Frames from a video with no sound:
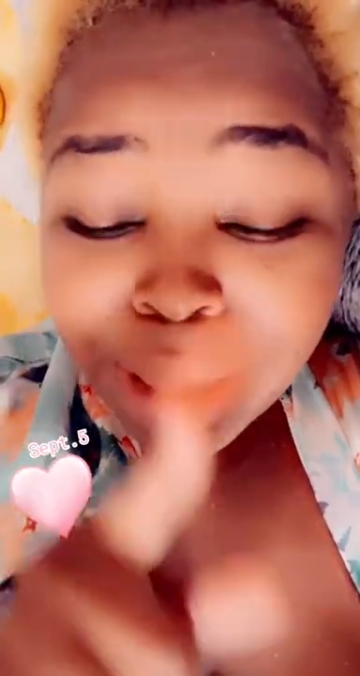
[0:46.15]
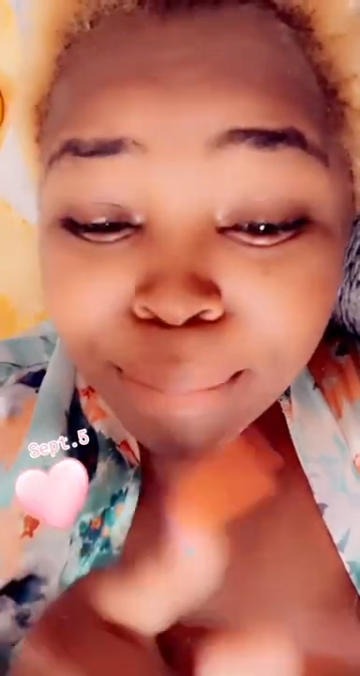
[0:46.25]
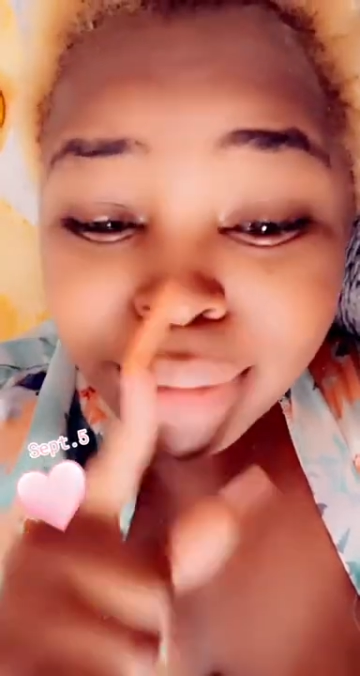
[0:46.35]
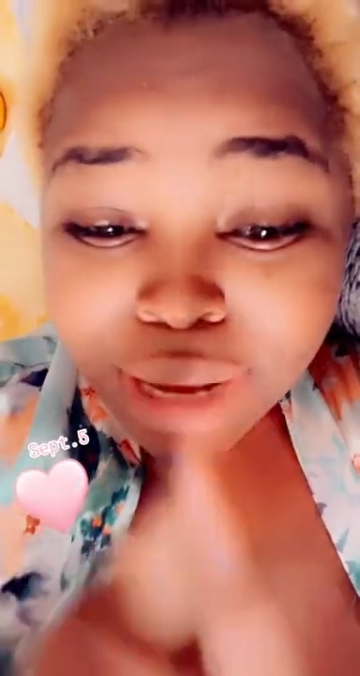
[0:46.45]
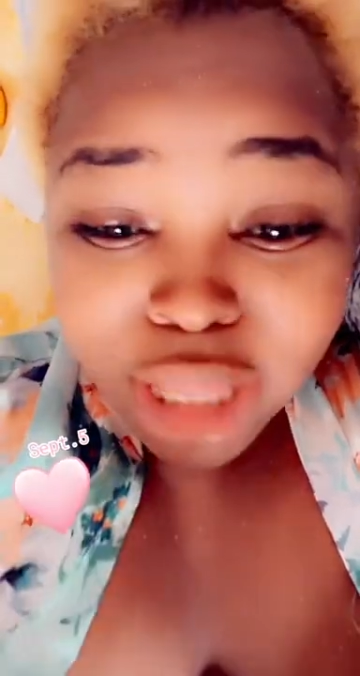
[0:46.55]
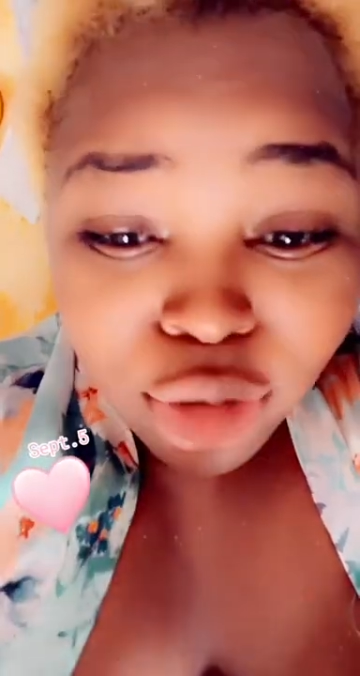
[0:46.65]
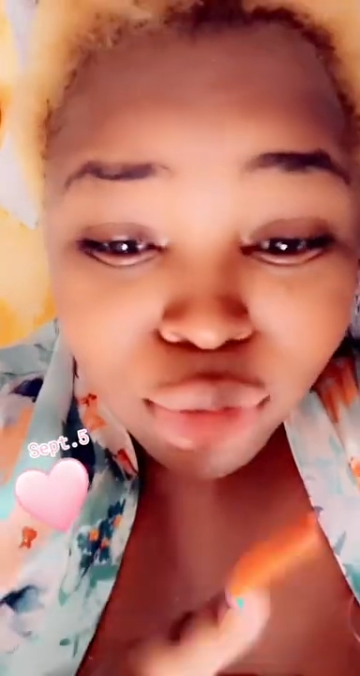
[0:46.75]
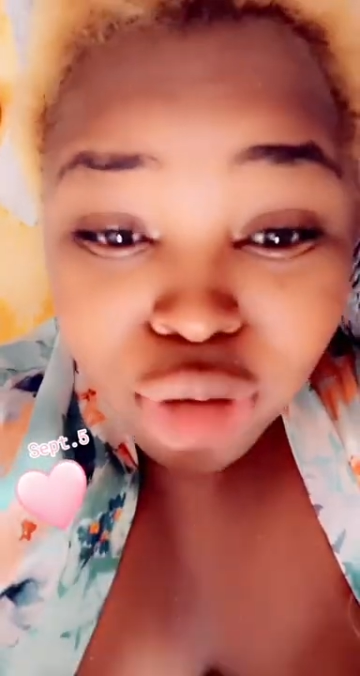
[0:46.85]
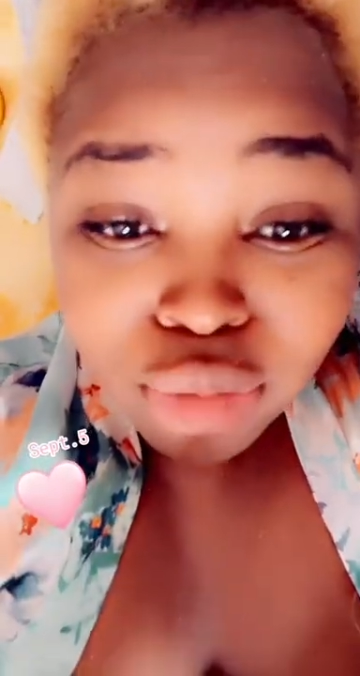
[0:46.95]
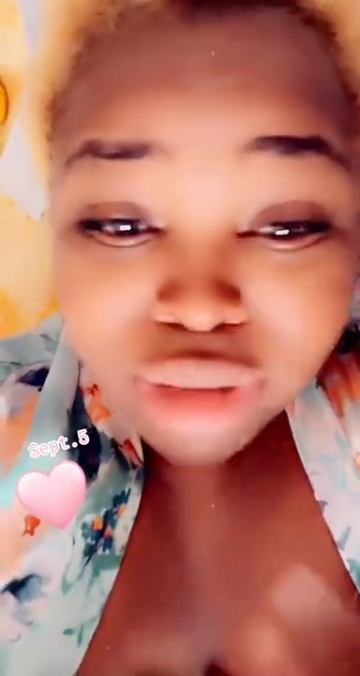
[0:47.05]
belittle
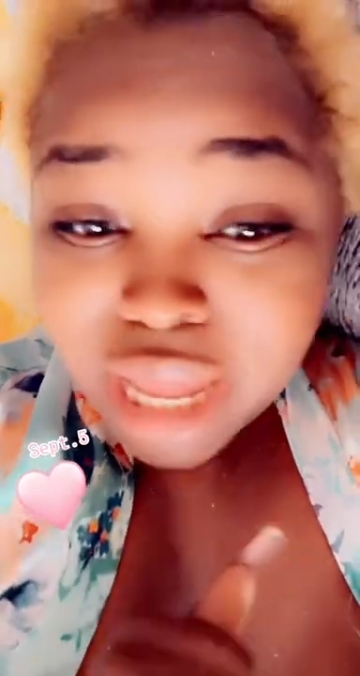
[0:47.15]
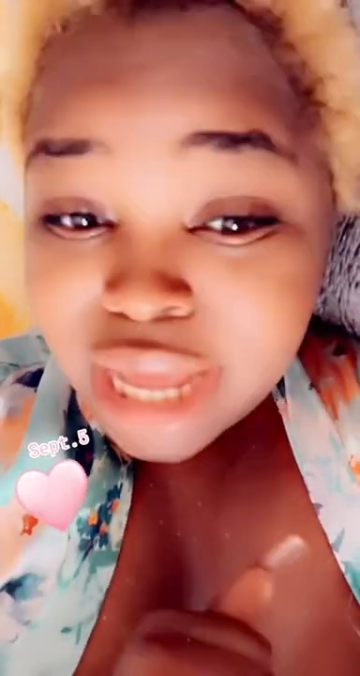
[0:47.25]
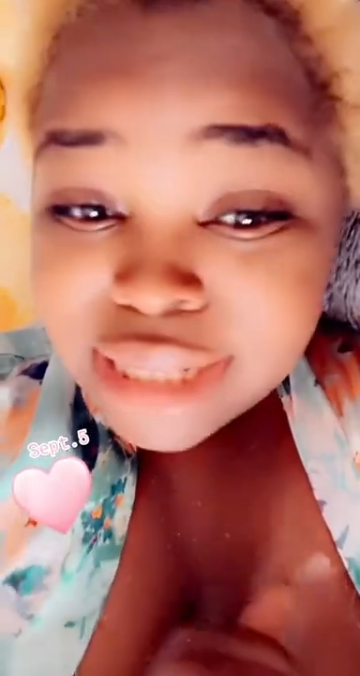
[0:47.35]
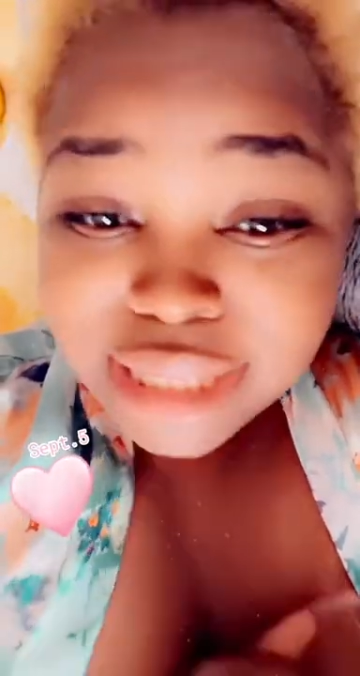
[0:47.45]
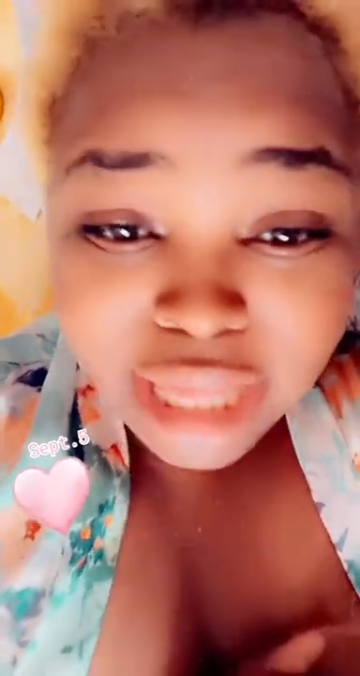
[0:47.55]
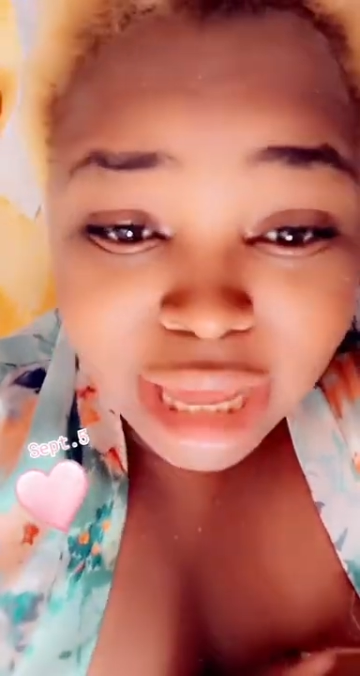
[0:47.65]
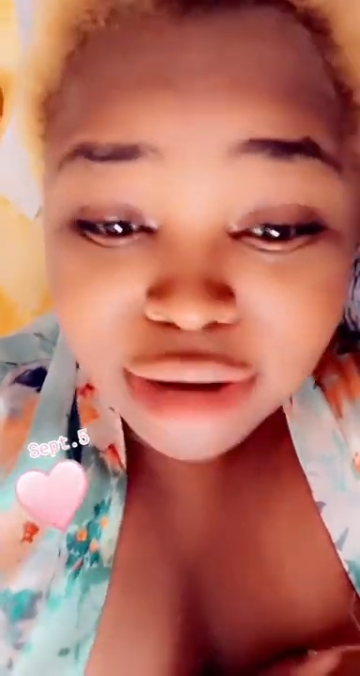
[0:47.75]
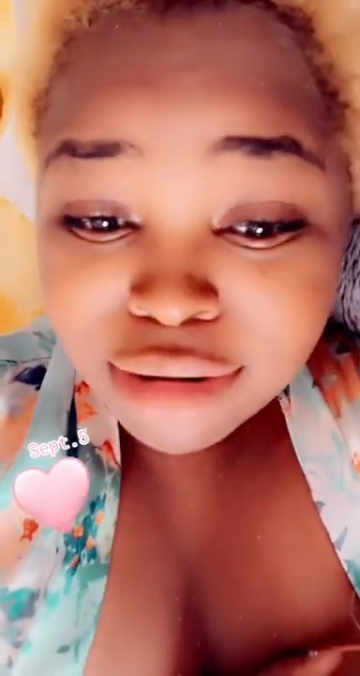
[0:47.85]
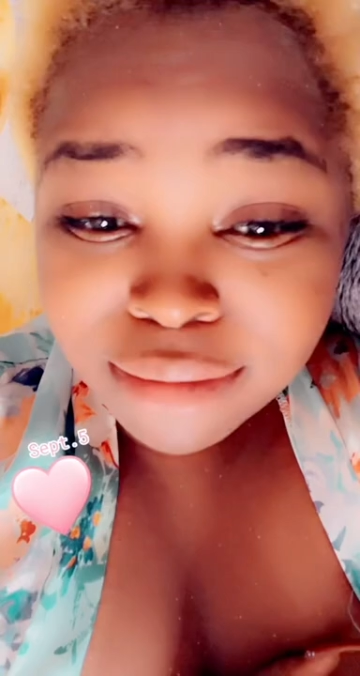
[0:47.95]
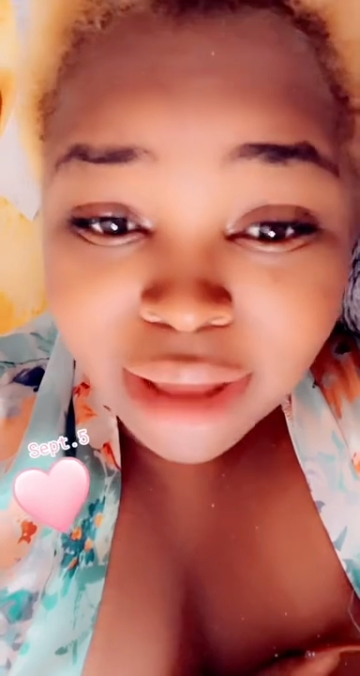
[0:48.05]
you, they ain't scared to
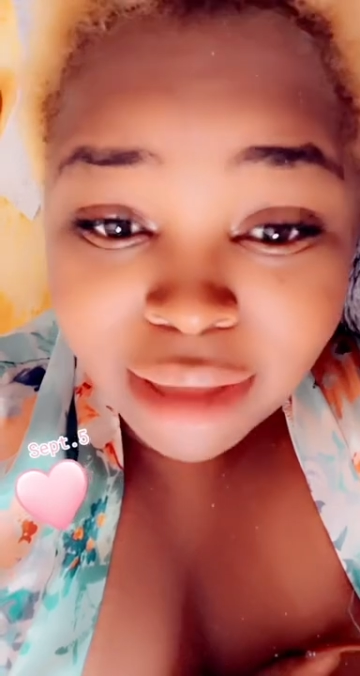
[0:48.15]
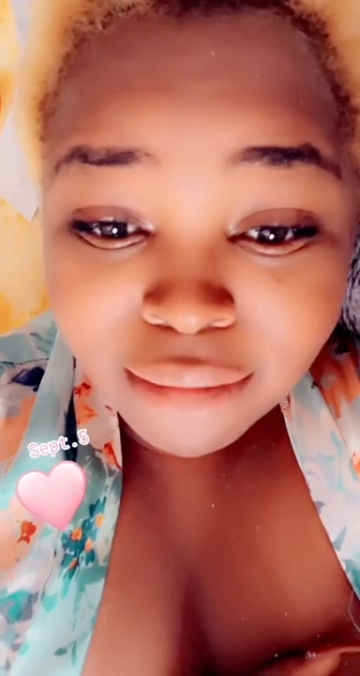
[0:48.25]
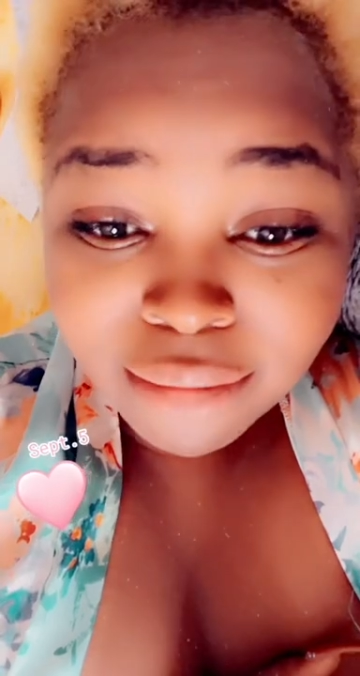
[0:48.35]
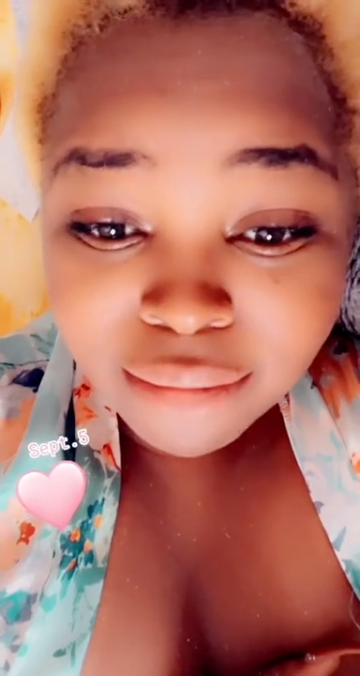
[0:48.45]
do that.